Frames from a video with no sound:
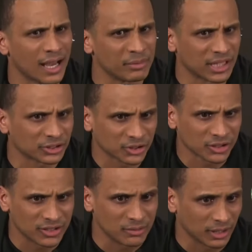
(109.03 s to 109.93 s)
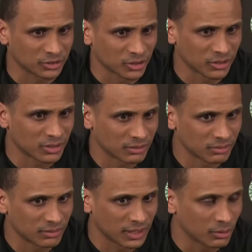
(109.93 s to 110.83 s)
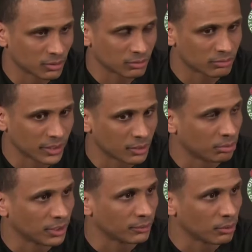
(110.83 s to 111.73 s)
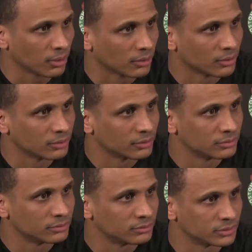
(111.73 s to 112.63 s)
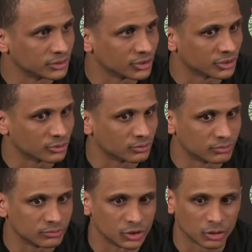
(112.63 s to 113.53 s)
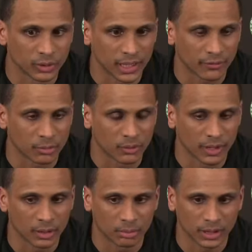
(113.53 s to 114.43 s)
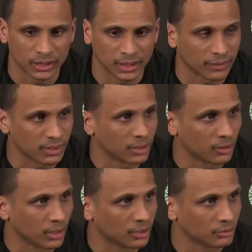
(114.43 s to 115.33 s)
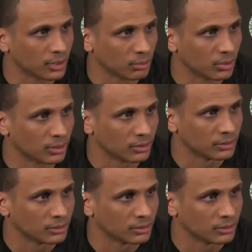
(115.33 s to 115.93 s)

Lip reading: Yeah, I mean, I saw that they were ready to play and we weren't. And so, you know, we have to be ready to play and I have to get our guys ready to play.